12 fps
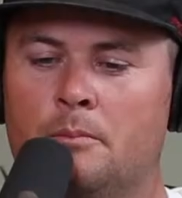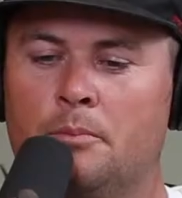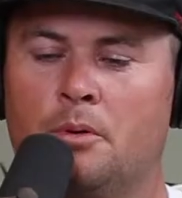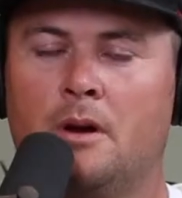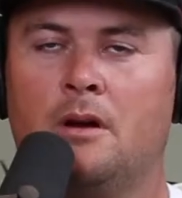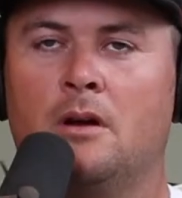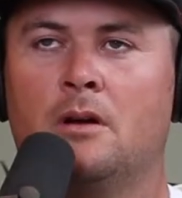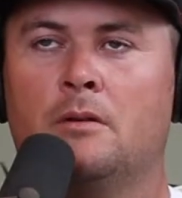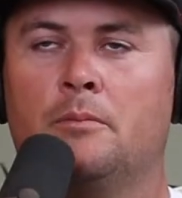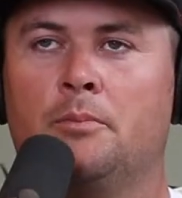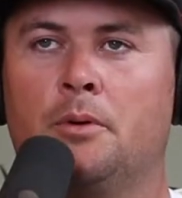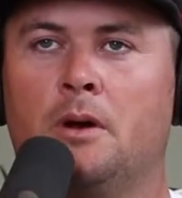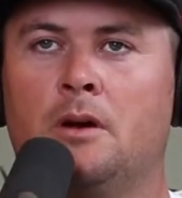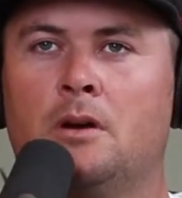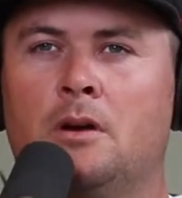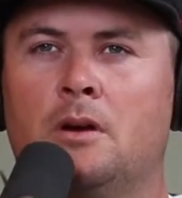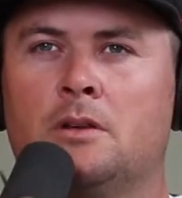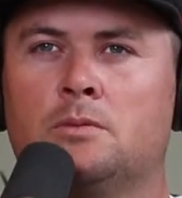
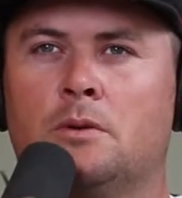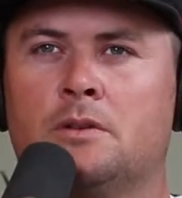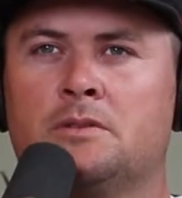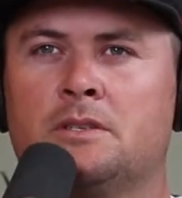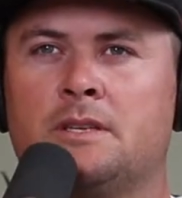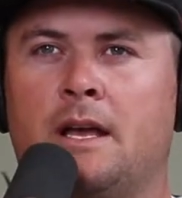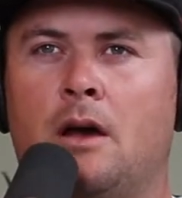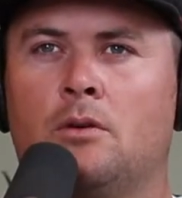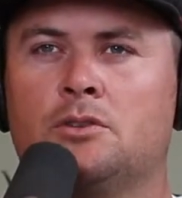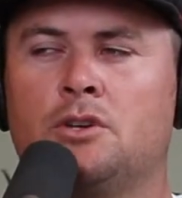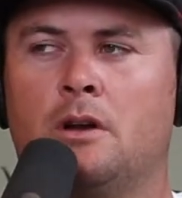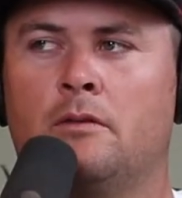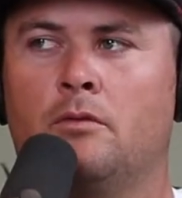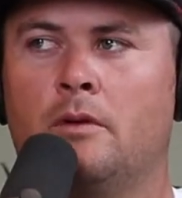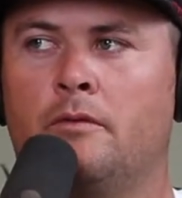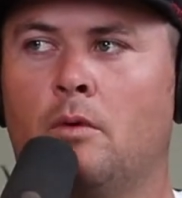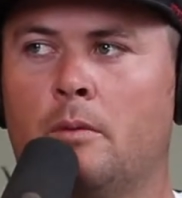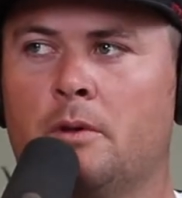Prayer is one of those things. Like I always try to
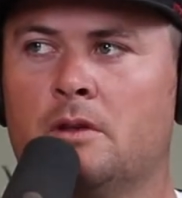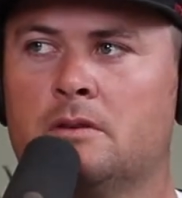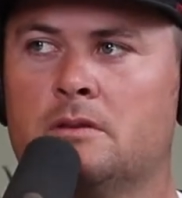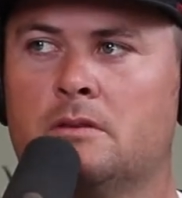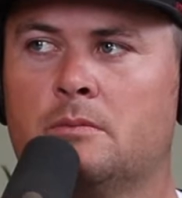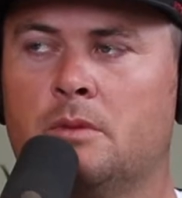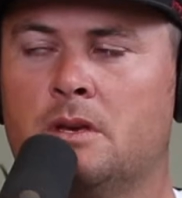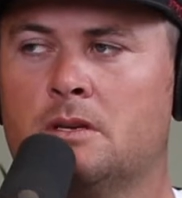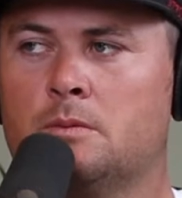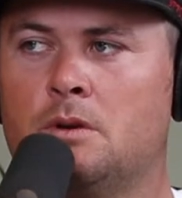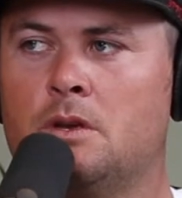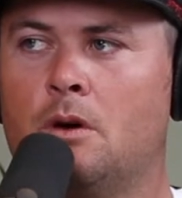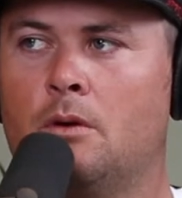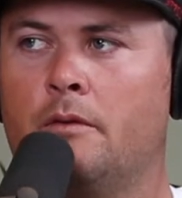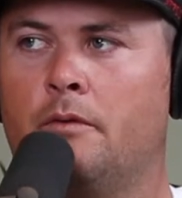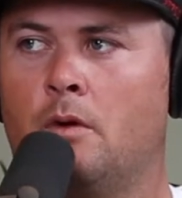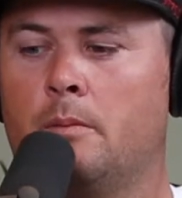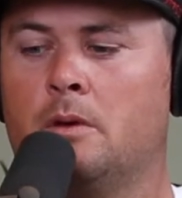avoid formulas because when you go to a
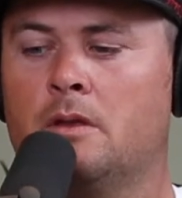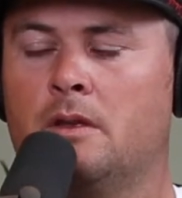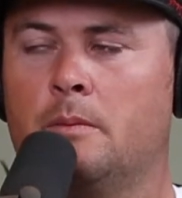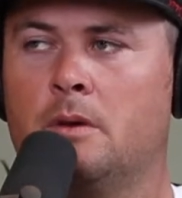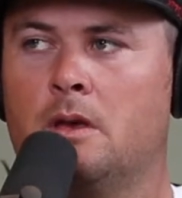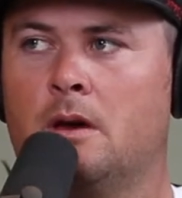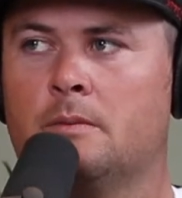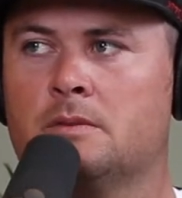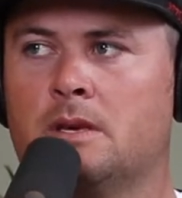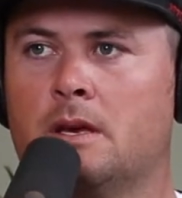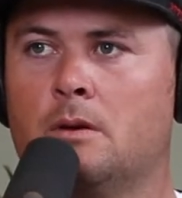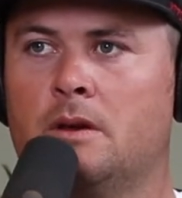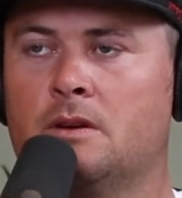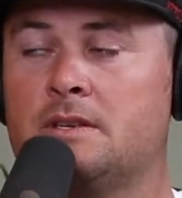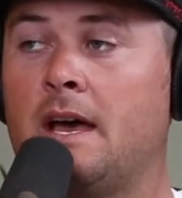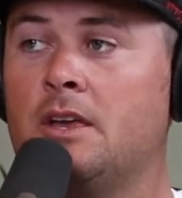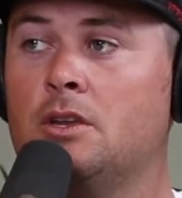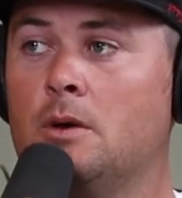formula, then it becomes like, here's
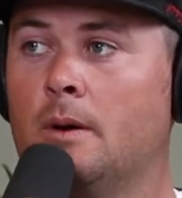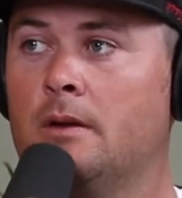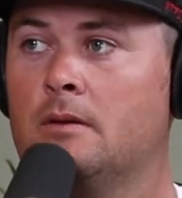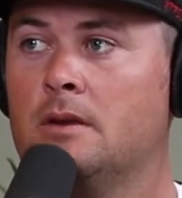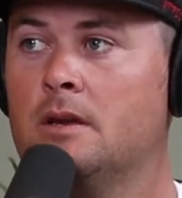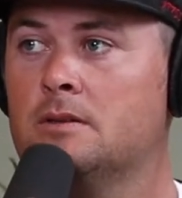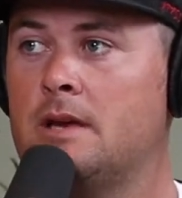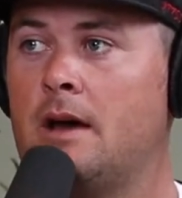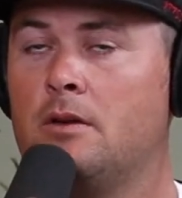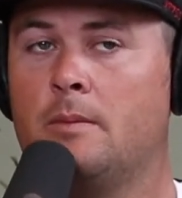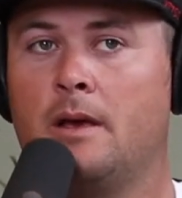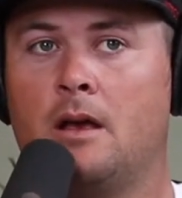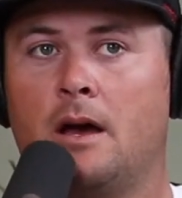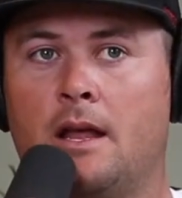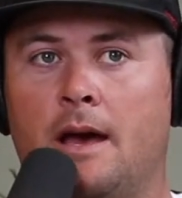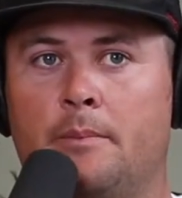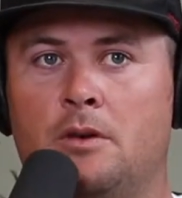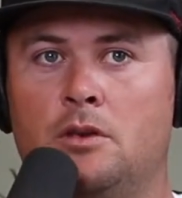how you do it. Here's how you make God
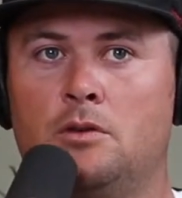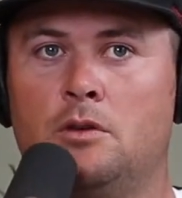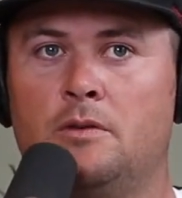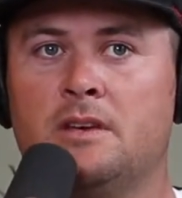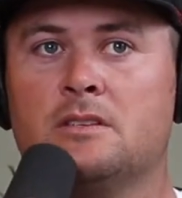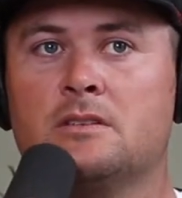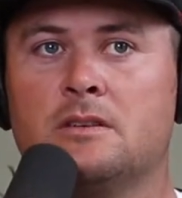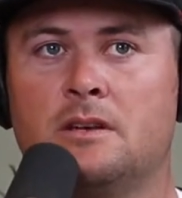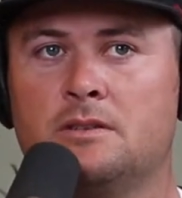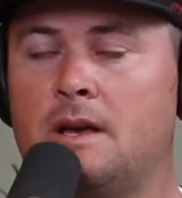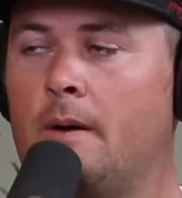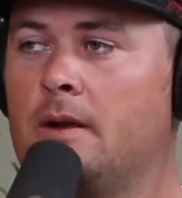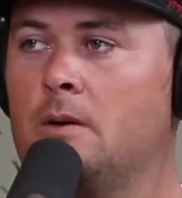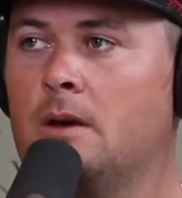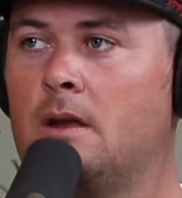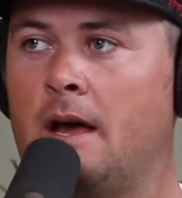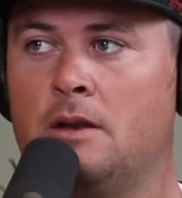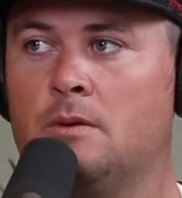happy. You do this. Here's how I do it.
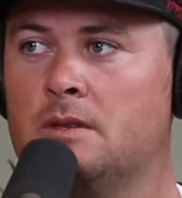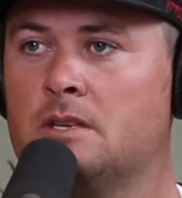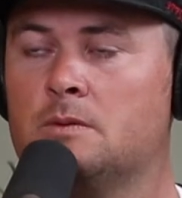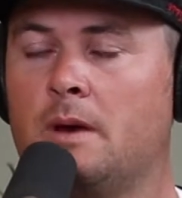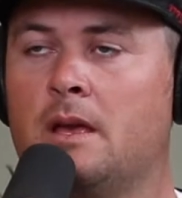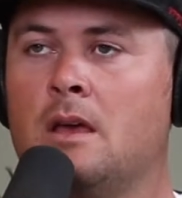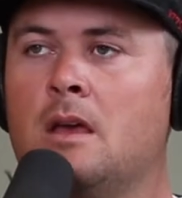I do it this way.